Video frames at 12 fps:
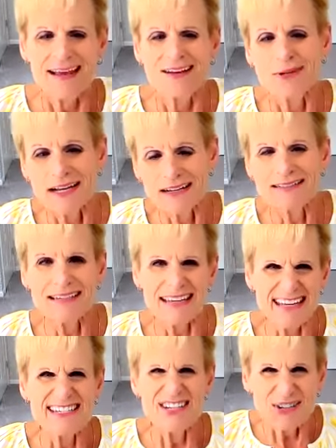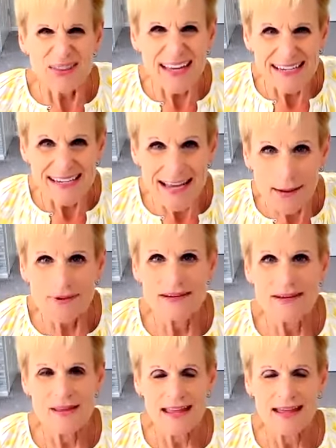Well, you do, they just happen to
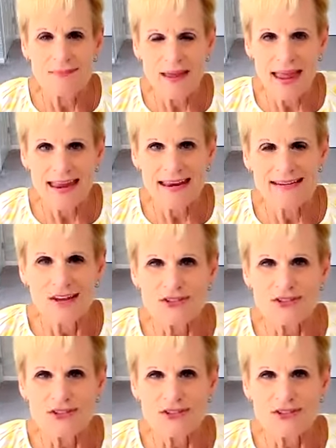be unpaid.